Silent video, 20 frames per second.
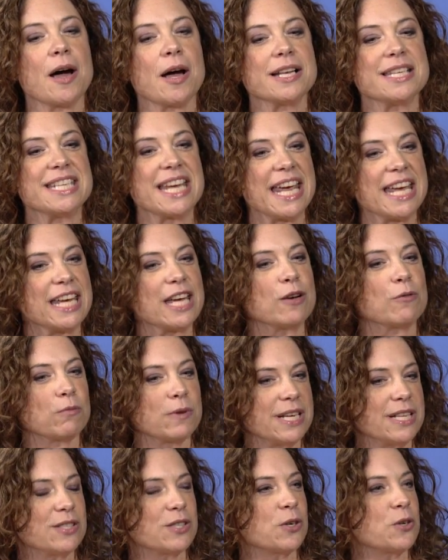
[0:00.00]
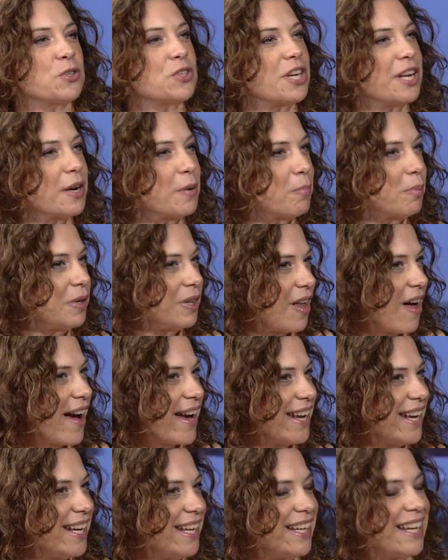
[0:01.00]
taking research and
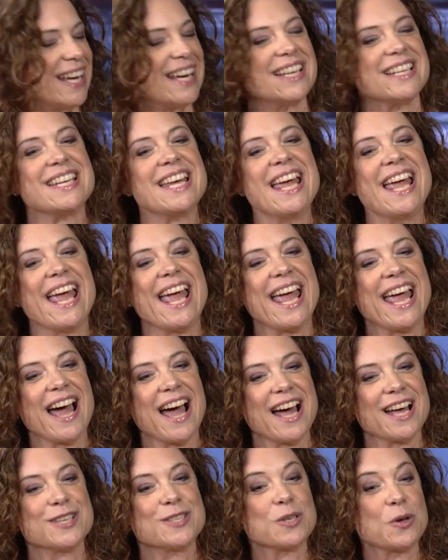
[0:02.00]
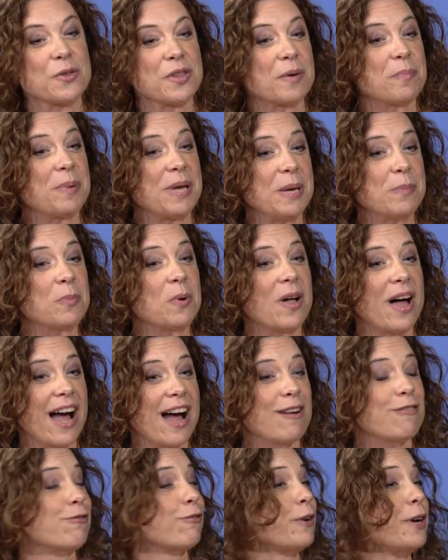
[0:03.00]
applying it so that people
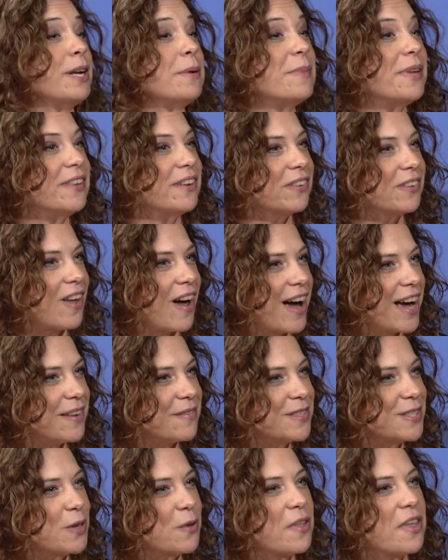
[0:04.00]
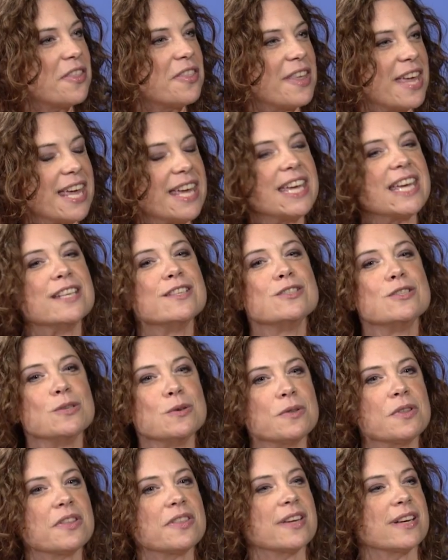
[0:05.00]
have freedom in their lives, so that they can
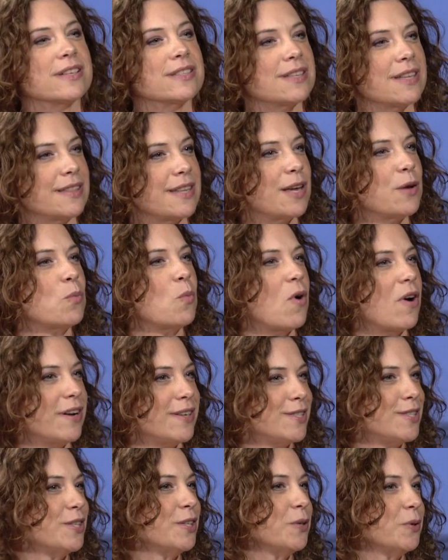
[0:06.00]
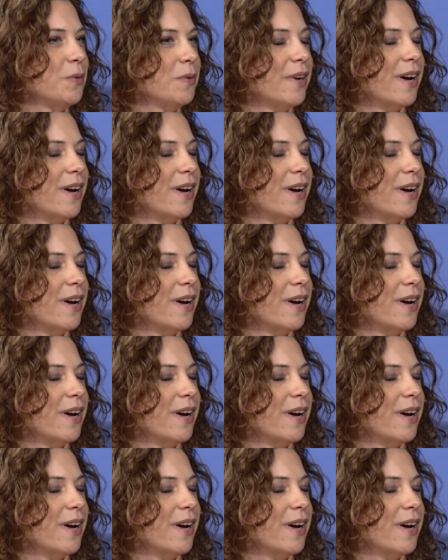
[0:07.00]
do the things that they want to